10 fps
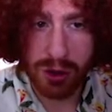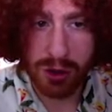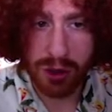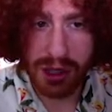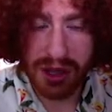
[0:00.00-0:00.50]

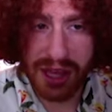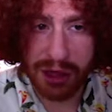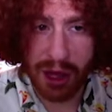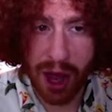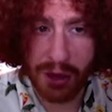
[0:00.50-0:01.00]
Look at
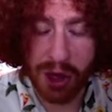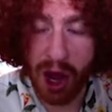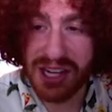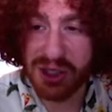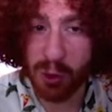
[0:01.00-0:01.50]
that. The
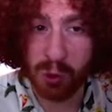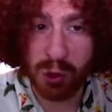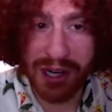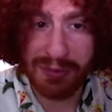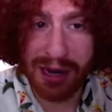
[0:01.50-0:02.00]
ice
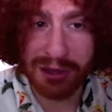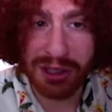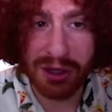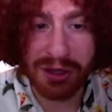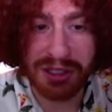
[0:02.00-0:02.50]
already melted
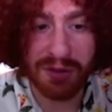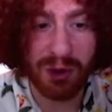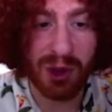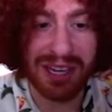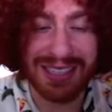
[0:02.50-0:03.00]
on the
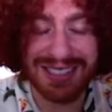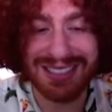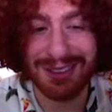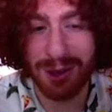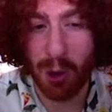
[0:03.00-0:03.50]
tinfoil, and it's
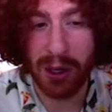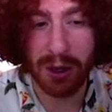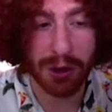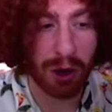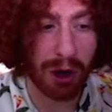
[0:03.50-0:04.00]
still going on the
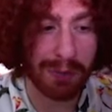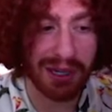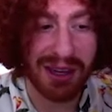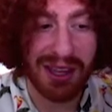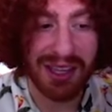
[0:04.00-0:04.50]
carpet.
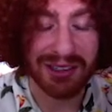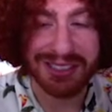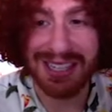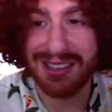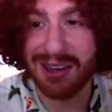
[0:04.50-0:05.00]
It'll
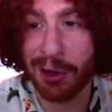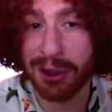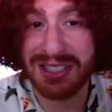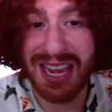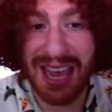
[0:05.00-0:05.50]
take another
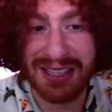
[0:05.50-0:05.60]
10